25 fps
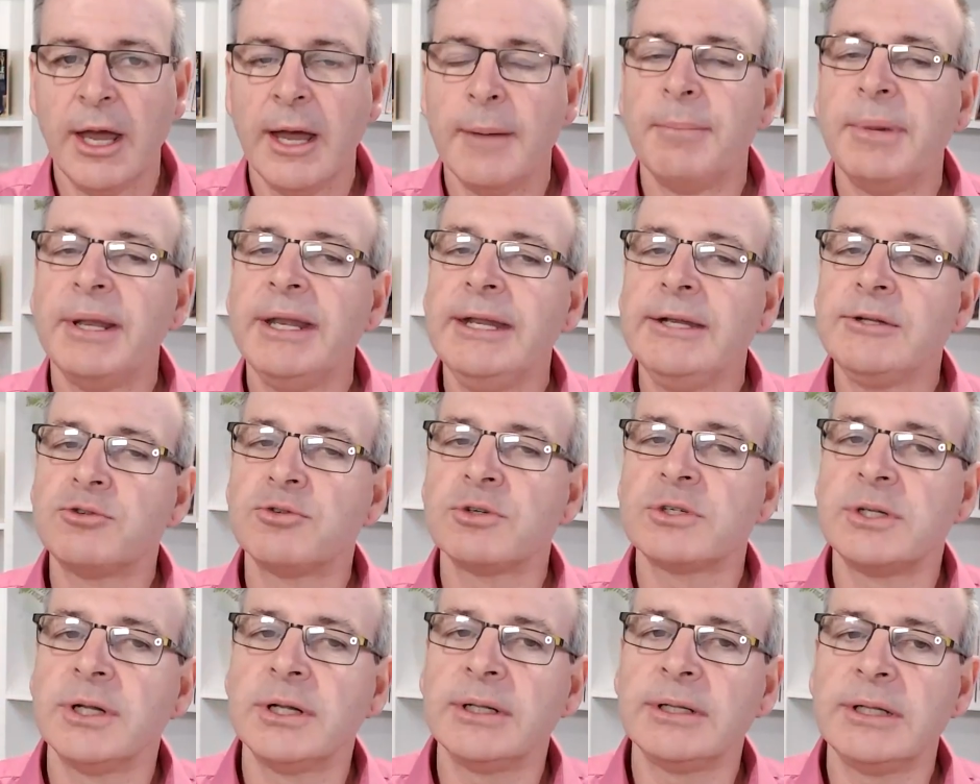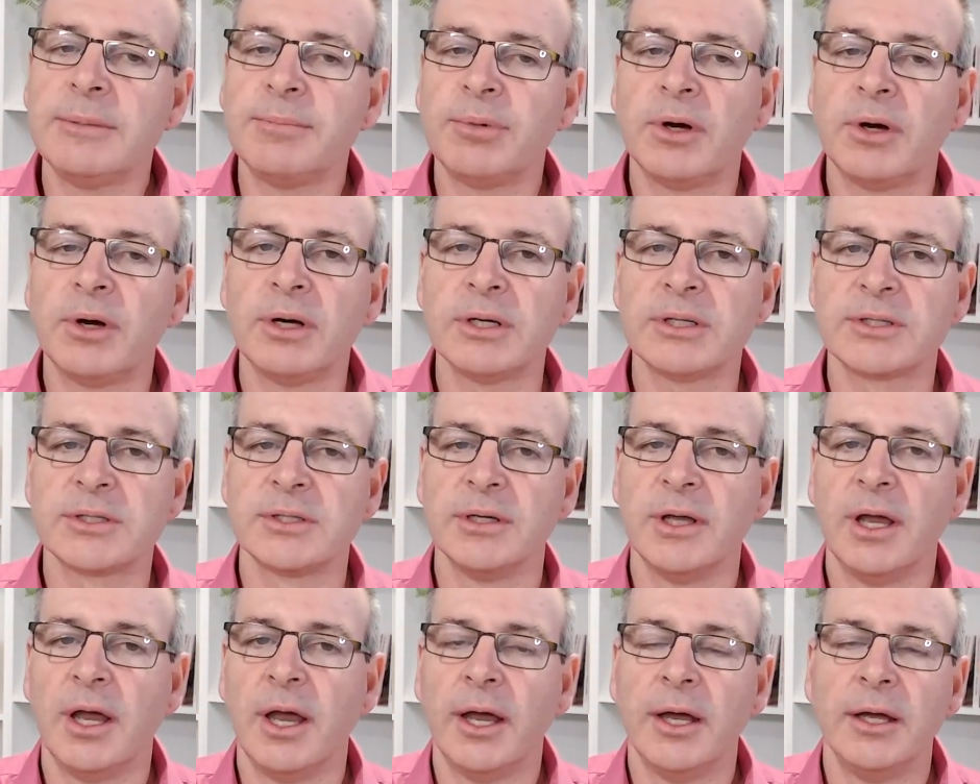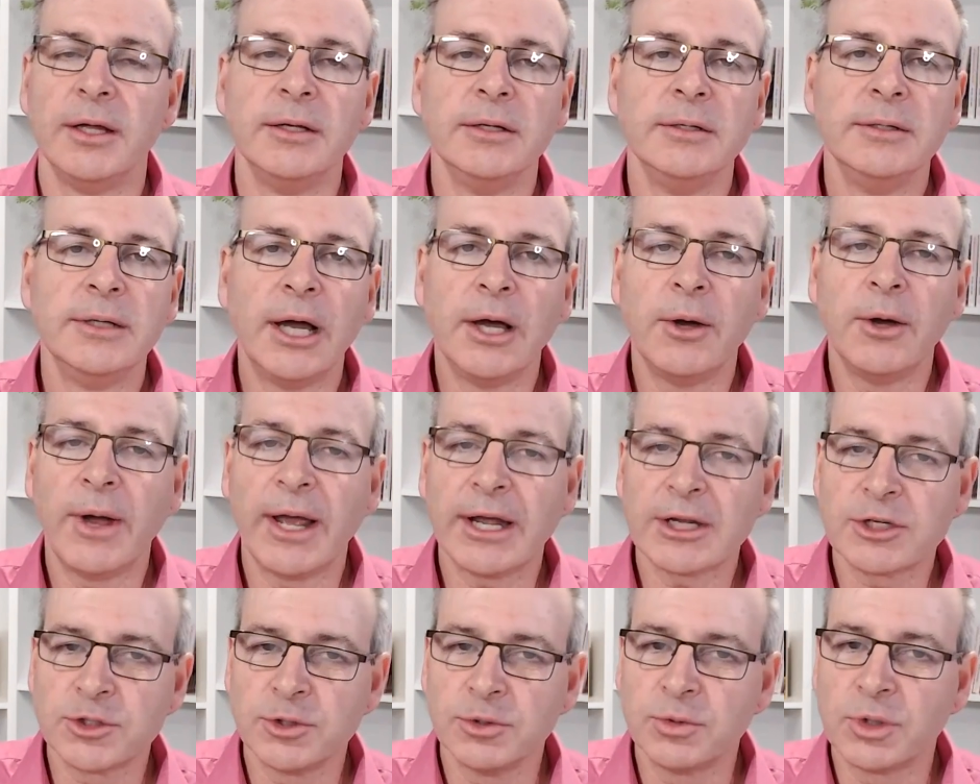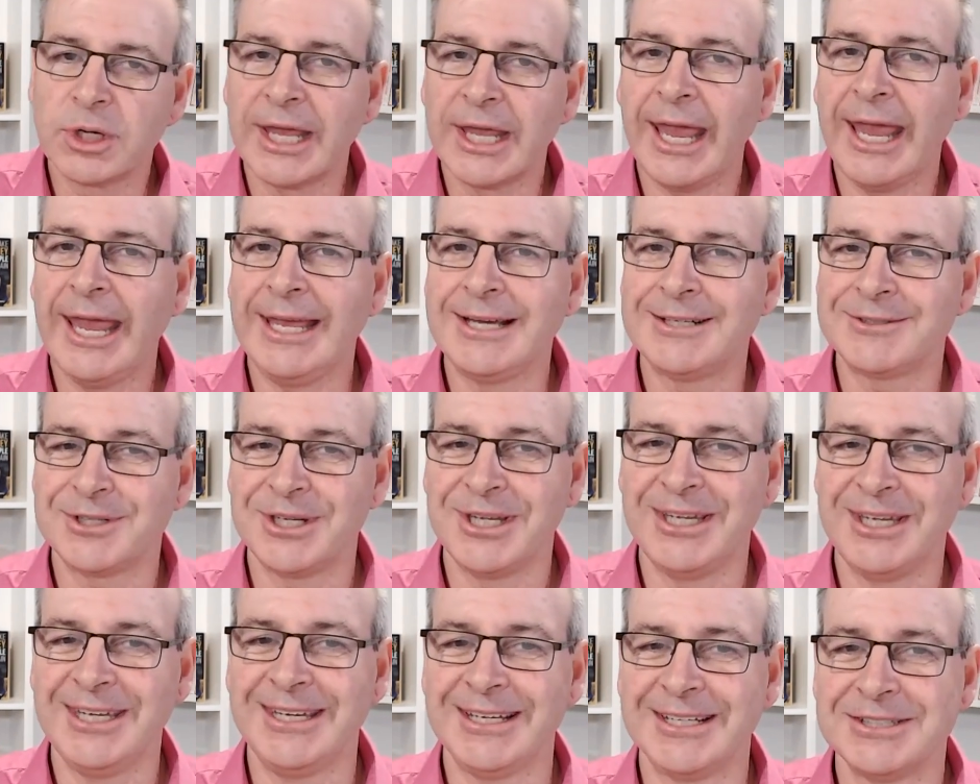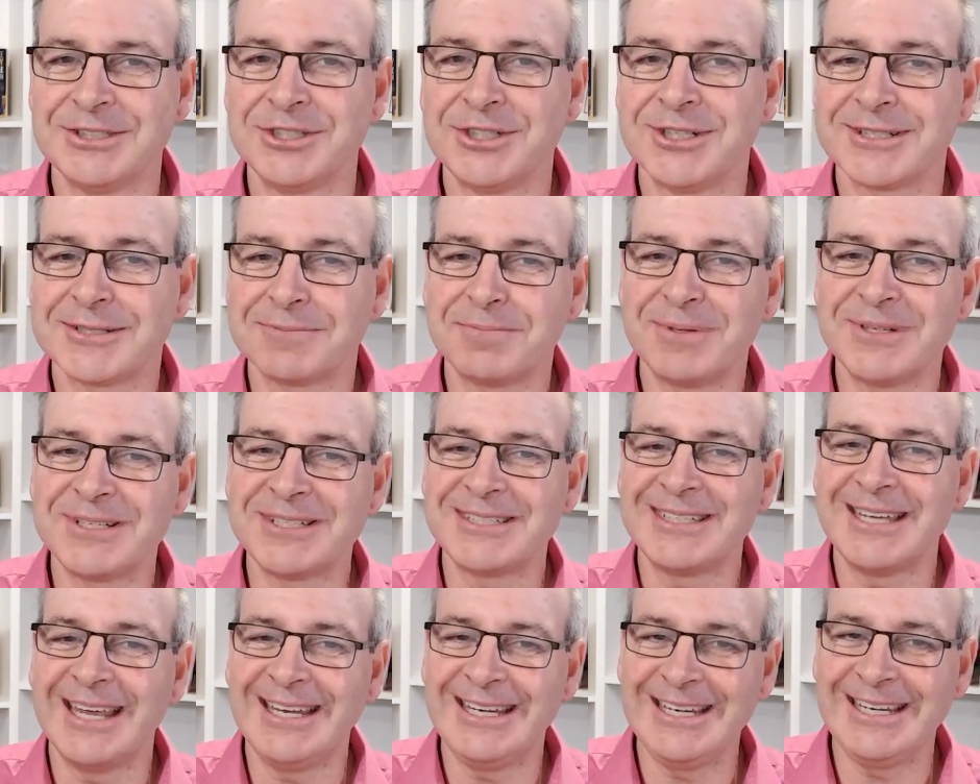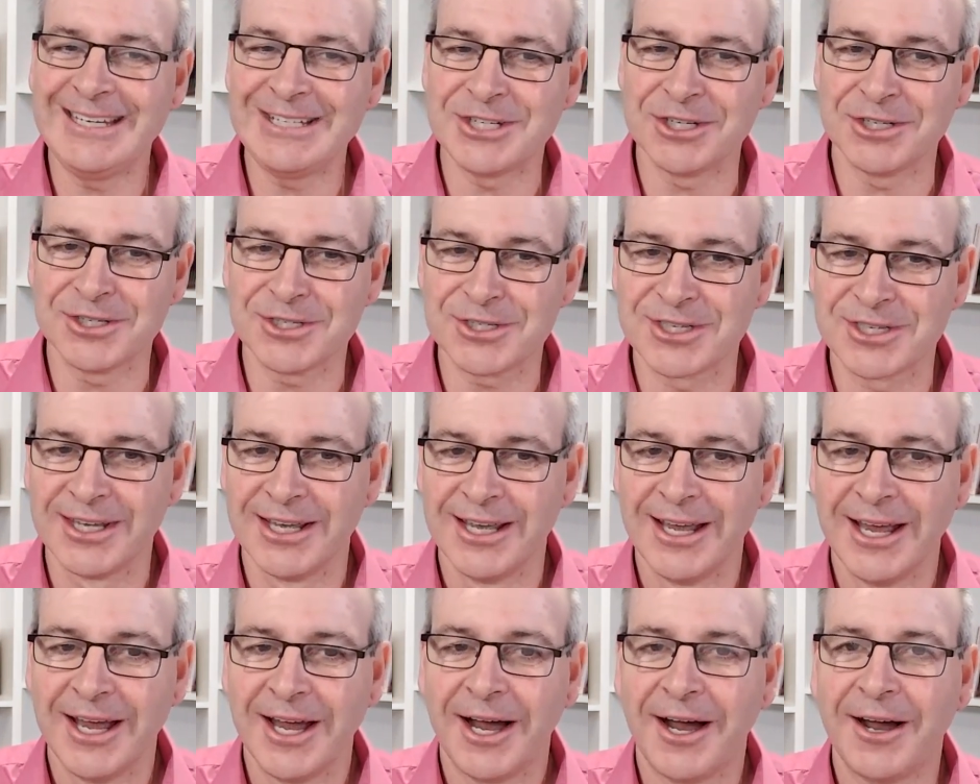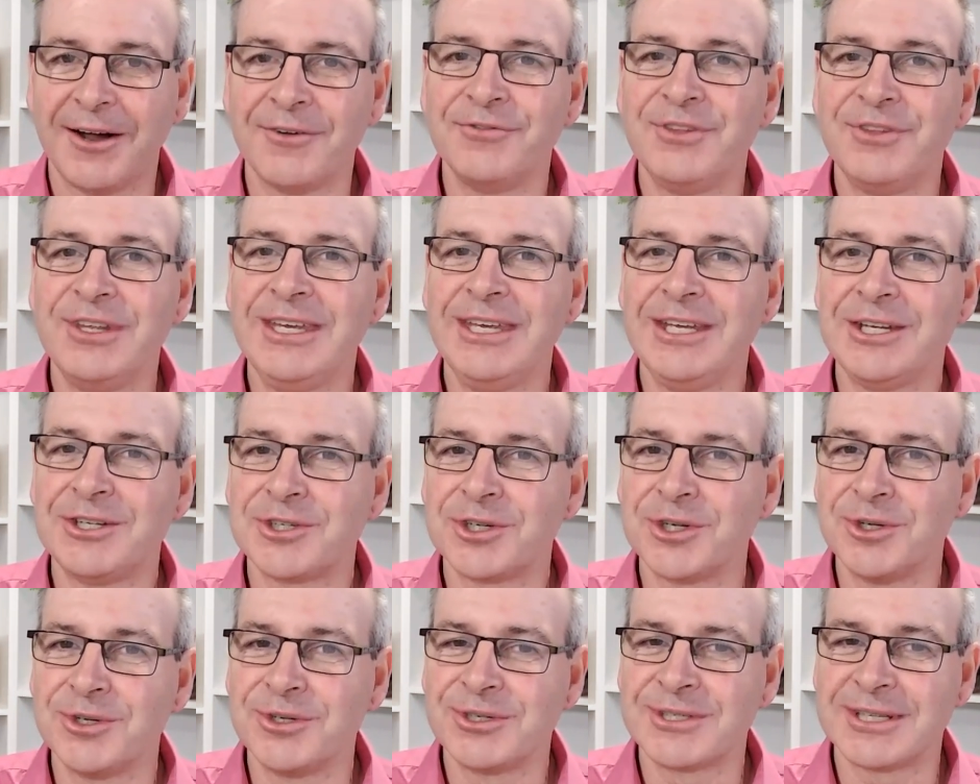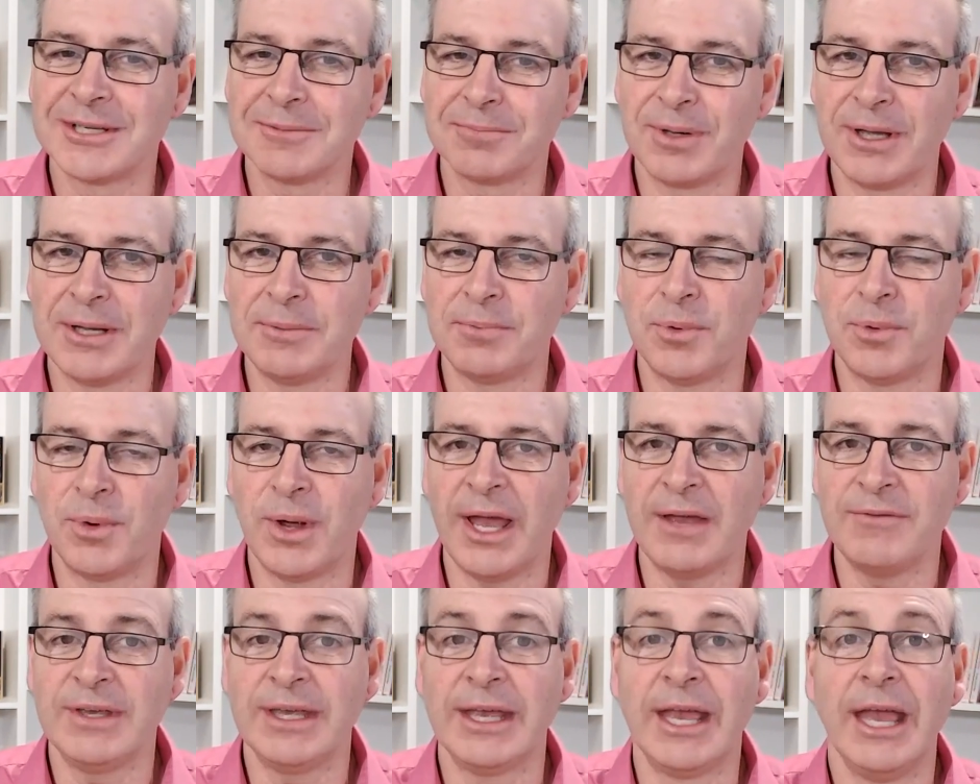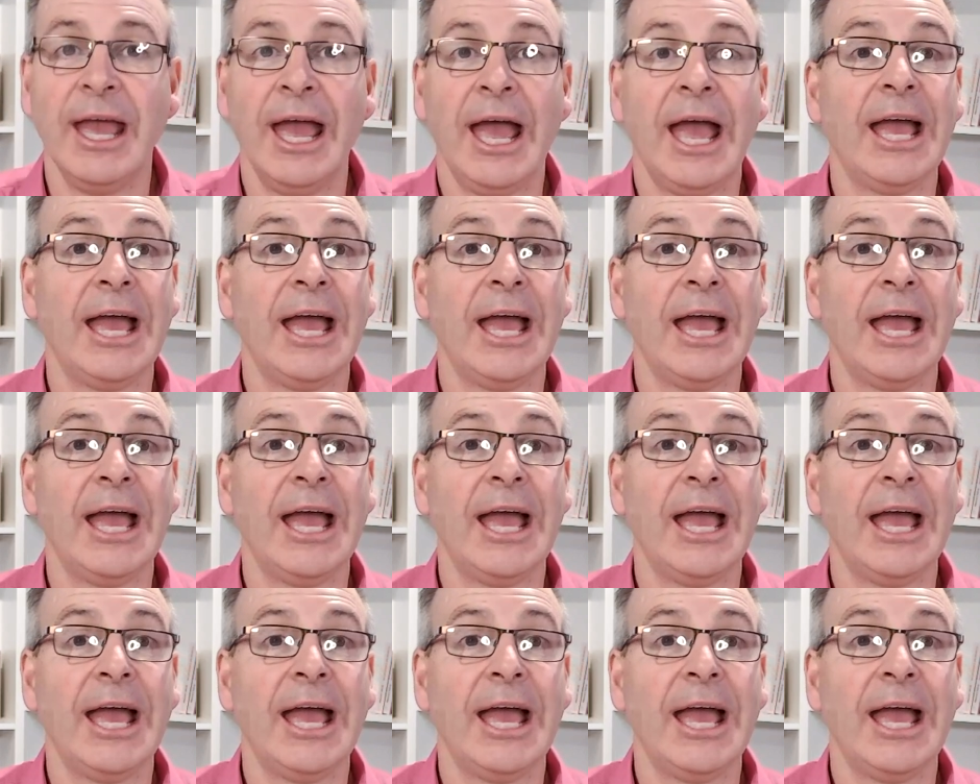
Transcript: But interestingly, Bryce, no actual count here, just percentages of the issues that people were having.